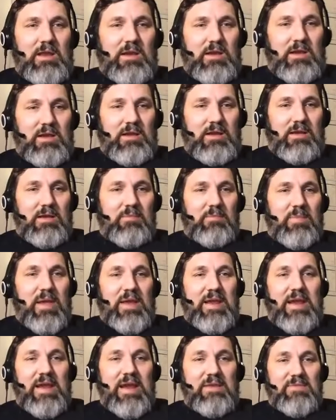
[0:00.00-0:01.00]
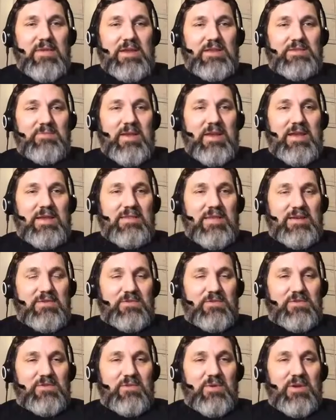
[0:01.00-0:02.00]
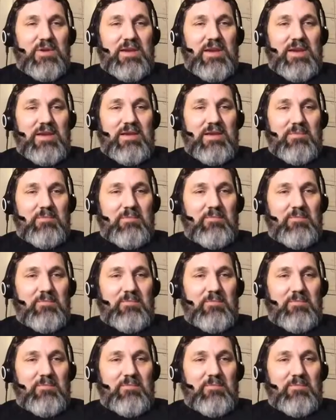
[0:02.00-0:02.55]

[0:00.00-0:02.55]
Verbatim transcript: Uh, Peggy. Hey, thanks, Peggy. Thanks for tuning in.